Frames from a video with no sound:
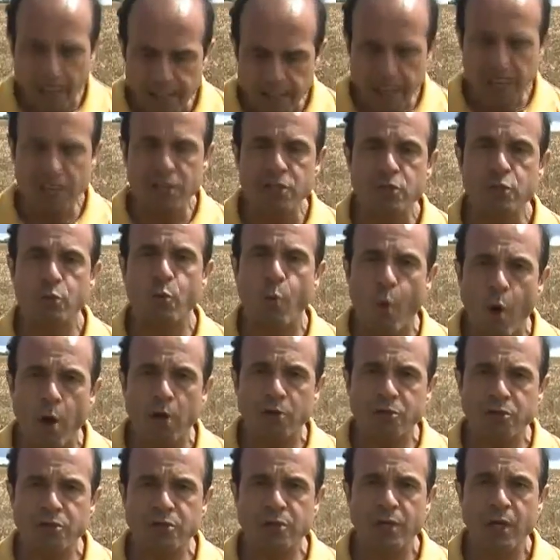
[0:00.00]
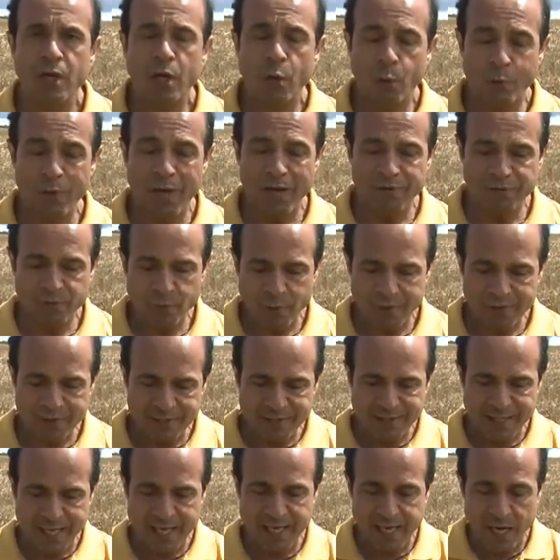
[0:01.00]
and get squashed, we have to
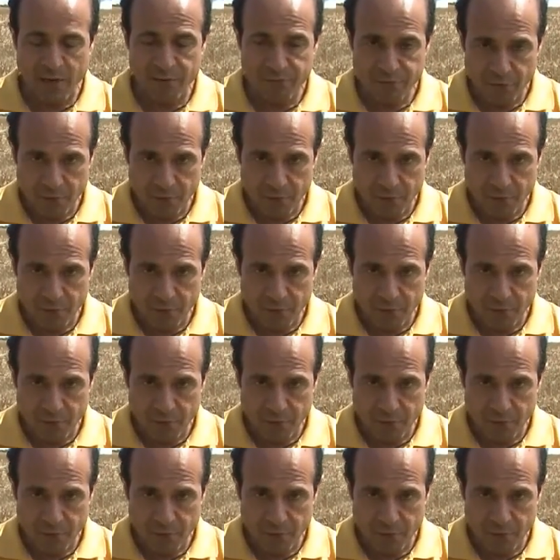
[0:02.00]
understand how